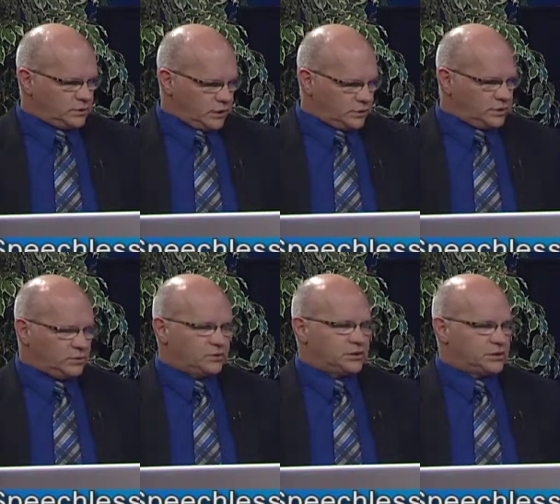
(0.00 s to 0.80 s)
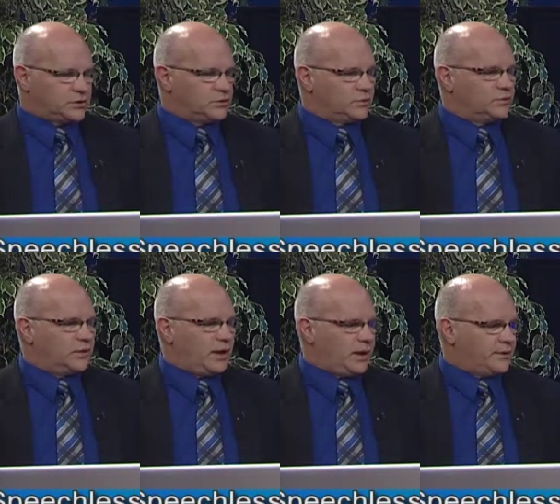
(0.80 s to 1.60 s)
issue
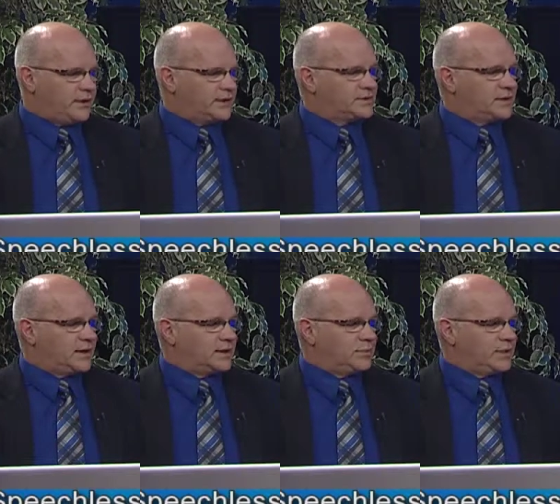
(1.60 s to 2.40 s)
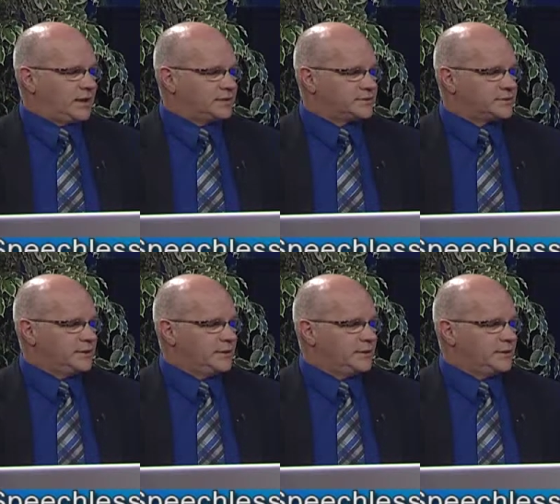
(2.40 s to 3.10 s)
that is taking place.